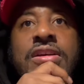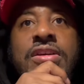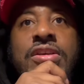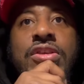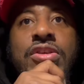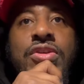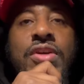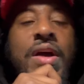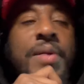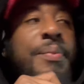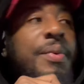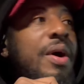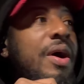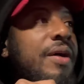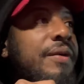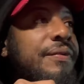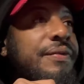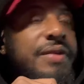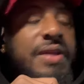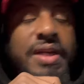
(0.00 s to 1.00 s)
drop
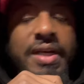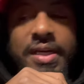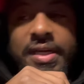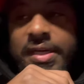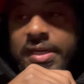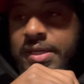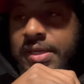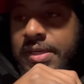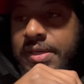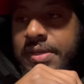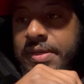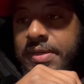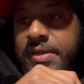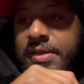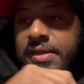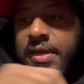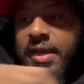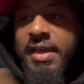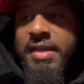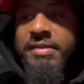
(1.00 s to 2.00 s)
off the
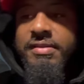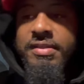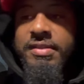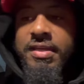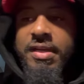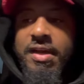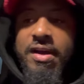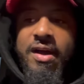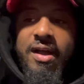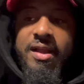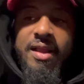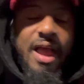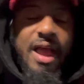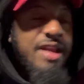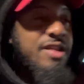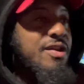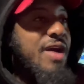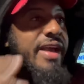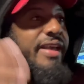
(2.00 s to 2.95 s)
Instacart. I know I